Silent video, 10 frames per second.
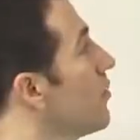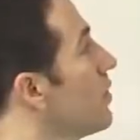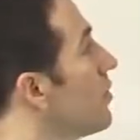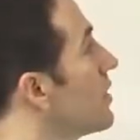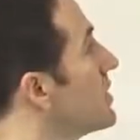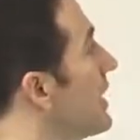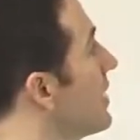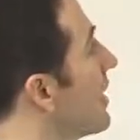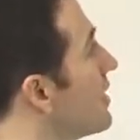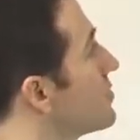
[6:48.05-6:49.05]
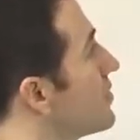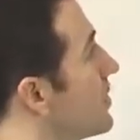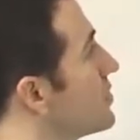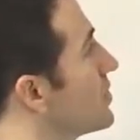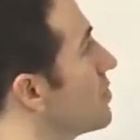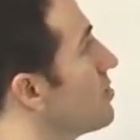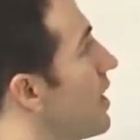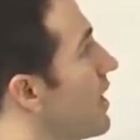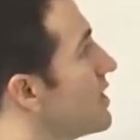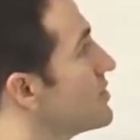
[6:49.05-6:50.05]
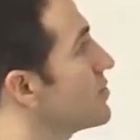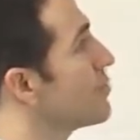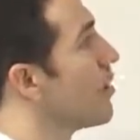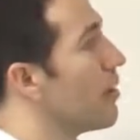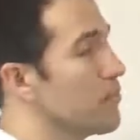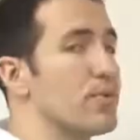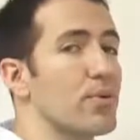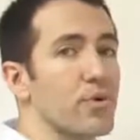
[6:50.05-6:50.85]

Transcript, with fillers: We want to take that structure and apply it to the problem we were